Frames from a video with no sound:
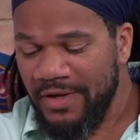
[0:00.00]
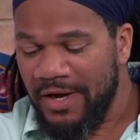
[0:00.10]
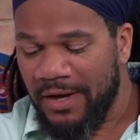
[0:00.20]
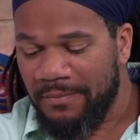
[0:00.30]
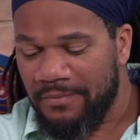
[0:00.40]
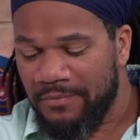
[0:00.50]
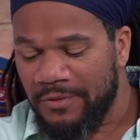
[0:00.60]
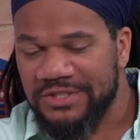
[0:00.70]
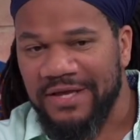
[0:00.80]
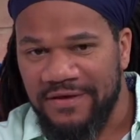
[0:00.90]
Um,
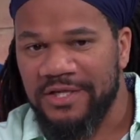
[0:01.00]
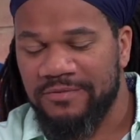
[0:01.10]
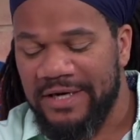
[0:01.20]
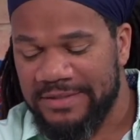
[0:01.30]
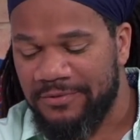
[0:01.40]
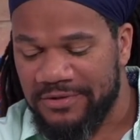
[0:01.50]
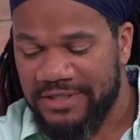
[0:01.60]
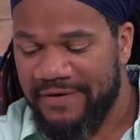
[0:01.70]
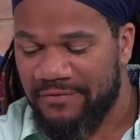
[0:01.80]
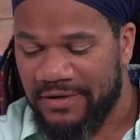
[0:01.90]
which I think is why it spoke
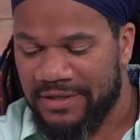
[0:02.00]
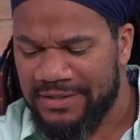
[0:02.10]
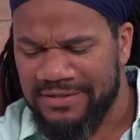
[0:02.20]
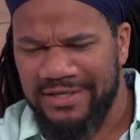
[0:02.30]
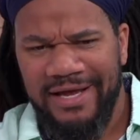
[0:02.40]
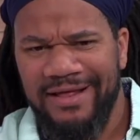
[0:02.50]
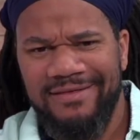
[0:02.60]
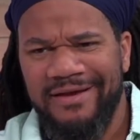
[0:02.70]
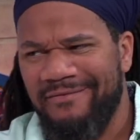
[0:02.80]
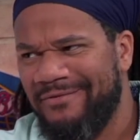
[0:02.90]
to everyone, because I
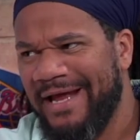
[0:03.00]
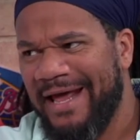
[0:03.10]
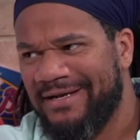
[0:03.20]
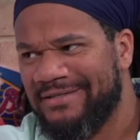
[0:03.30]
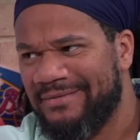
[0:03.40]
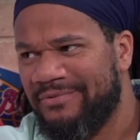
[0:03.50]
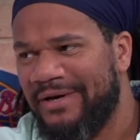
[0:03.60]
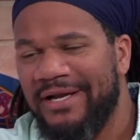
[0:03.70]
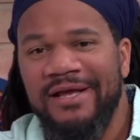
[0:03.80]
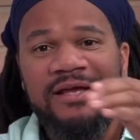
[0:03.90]
think everyone had it to some point.